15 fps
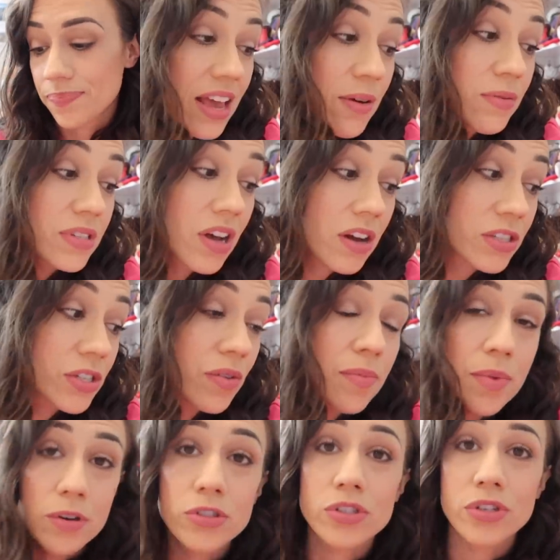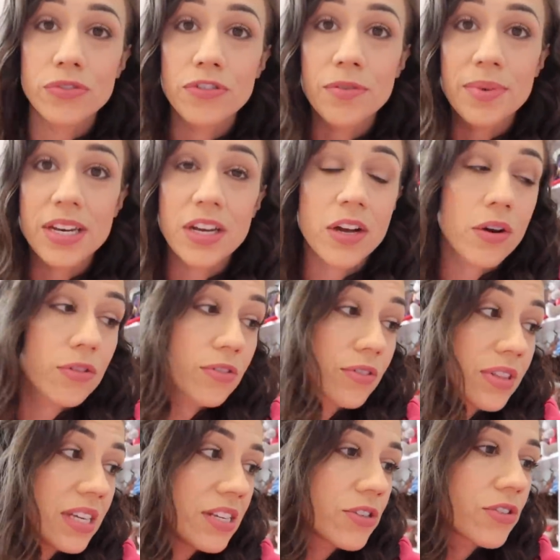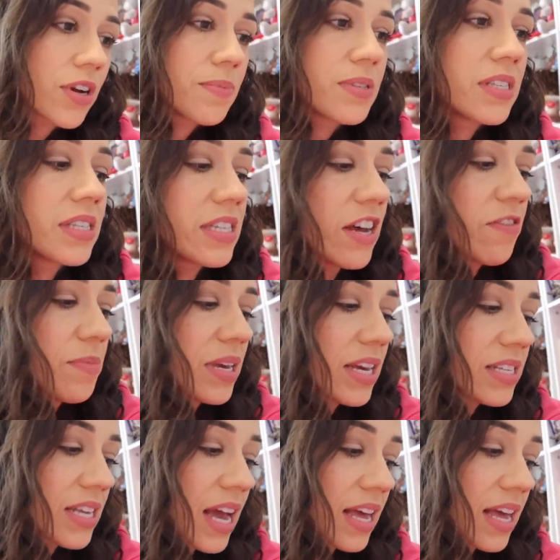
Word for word: It was also emotional for me to go through scripts and stuff because